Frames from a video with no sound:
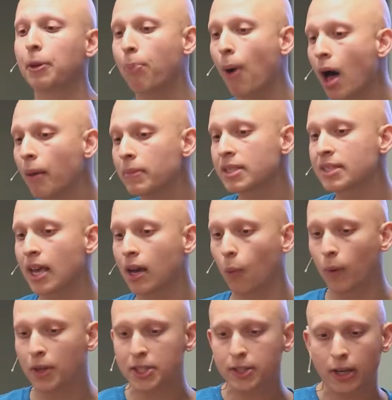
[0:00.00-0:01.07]
But the problem is
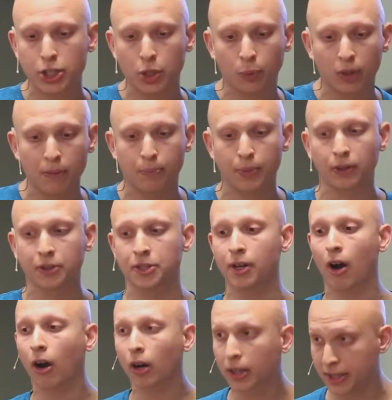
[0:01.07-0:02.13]
that once you actually want to build
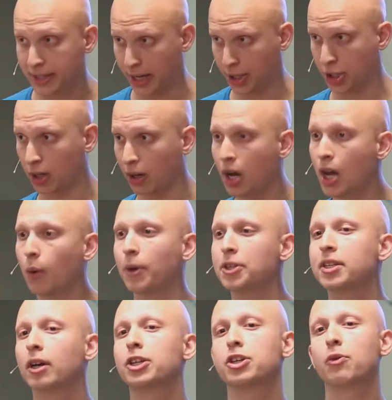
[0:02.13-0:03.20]
an architecture,
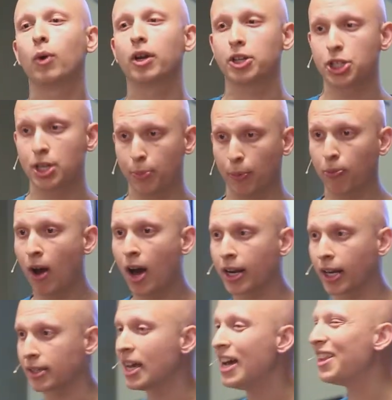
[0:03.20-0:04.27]
once you actually want to ship a
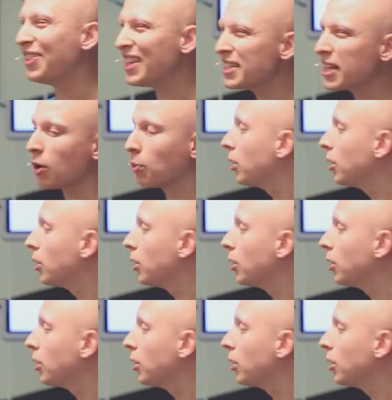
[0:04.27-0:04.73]
product, things